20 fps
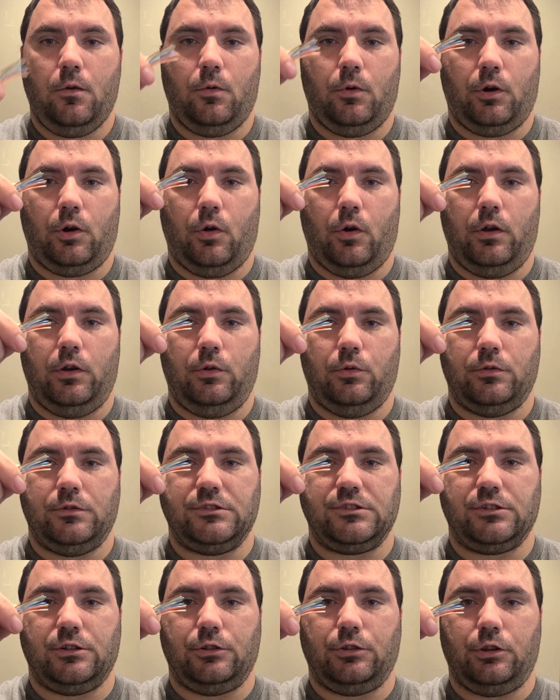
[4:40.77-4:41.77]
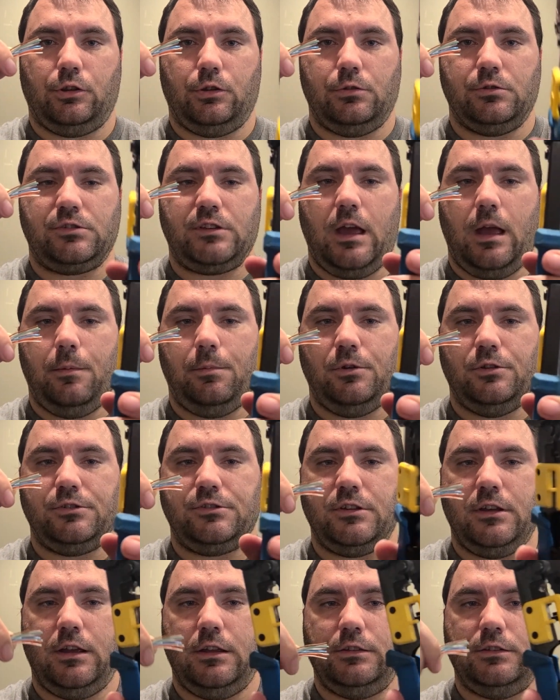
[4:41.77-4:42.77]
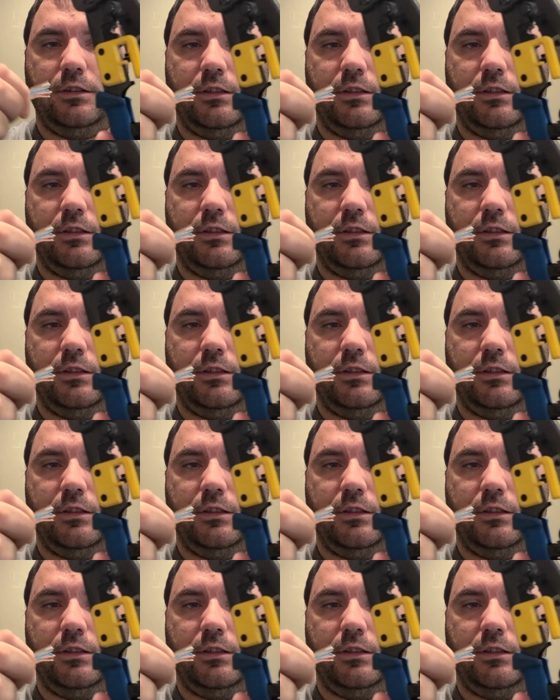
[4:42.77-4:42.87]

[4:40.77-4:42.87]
We're going to insert the loose cables into